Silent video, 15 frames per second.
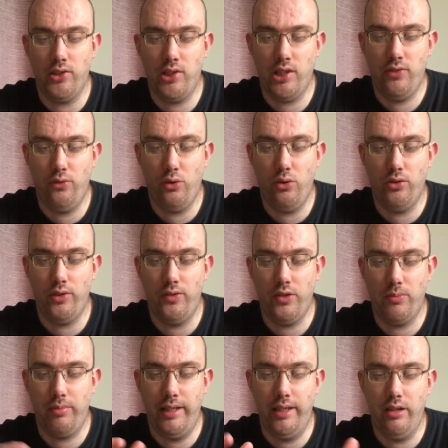64 because I
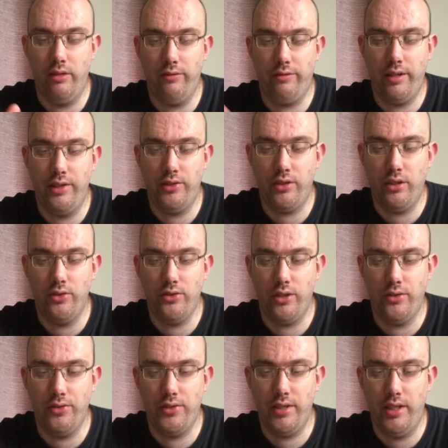just played it on friends'
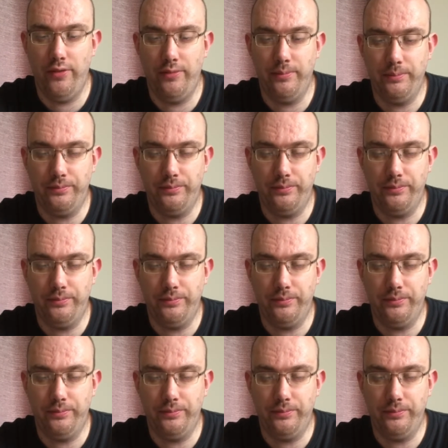consoles and stuff.